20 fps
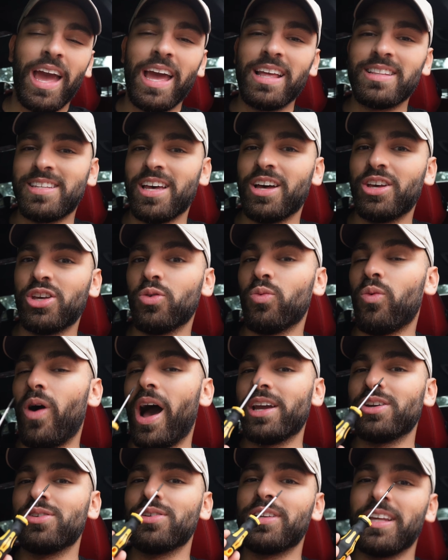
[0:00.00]
and tell you
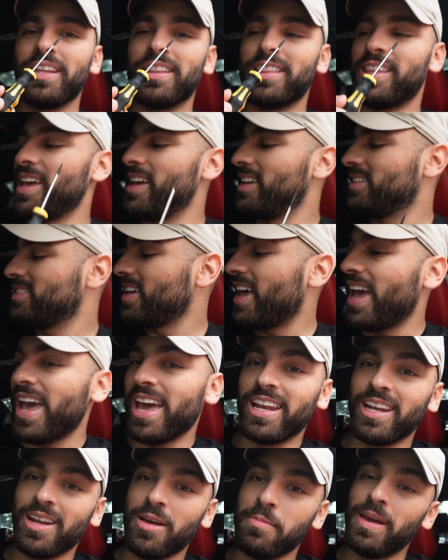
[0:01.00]
why you need this
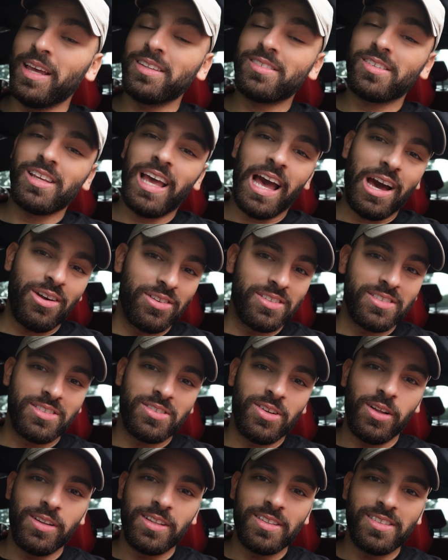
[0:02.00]
and basically how to
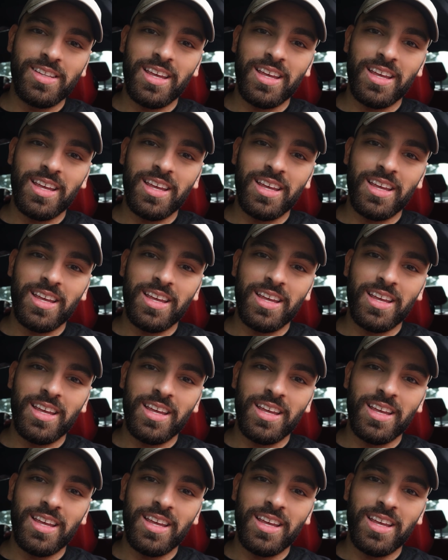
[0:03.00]
install this